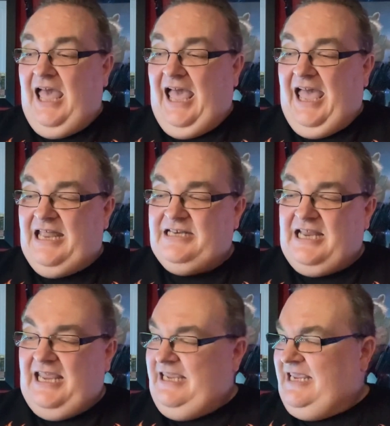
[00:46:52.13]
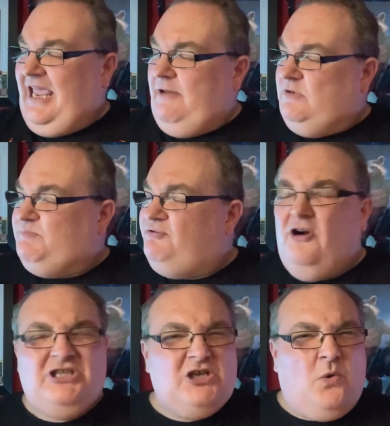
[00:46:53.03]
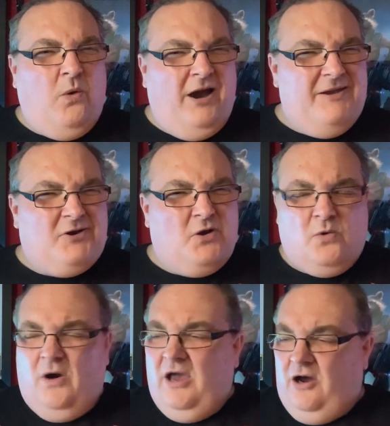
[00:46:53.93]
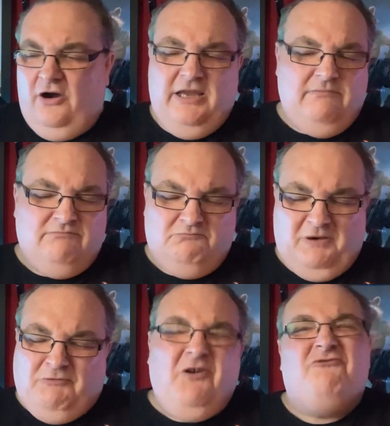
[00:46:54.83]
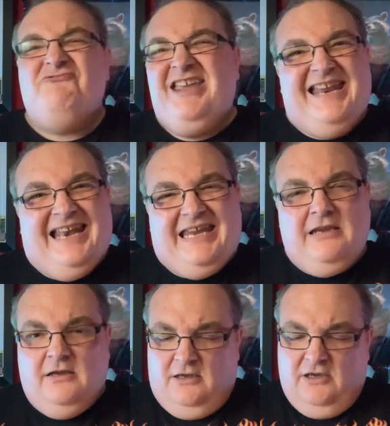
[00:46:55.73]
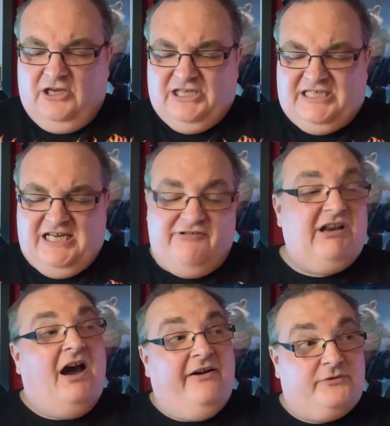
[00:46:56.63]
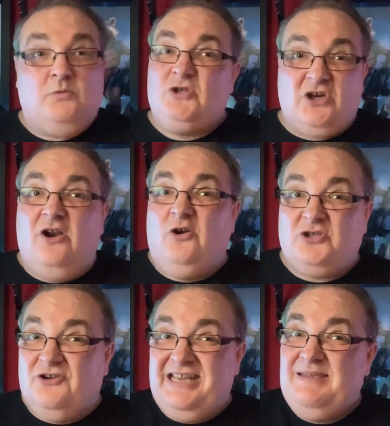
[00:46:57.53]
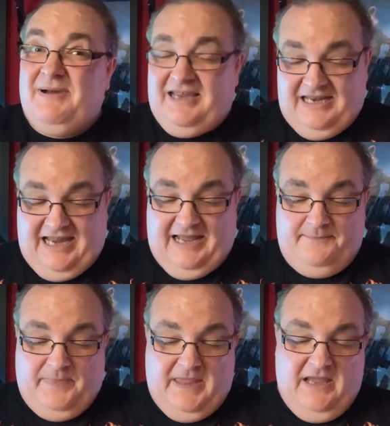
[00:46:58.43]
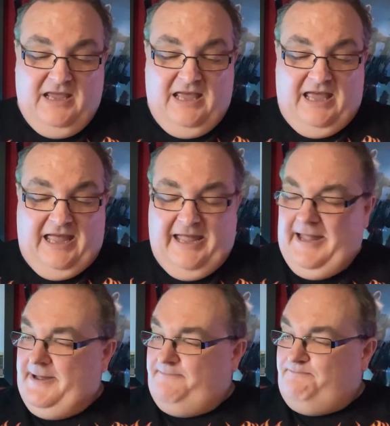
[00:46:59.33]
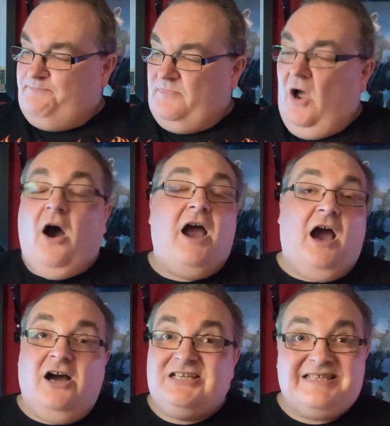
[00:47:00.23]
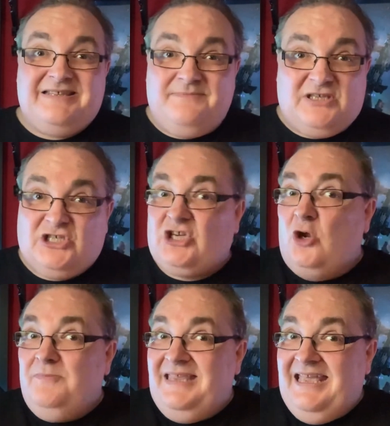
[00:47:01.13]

and it, yeah it was priced quite quite high well not really considering afterwards i looked on ebay and that um, I asked them to show me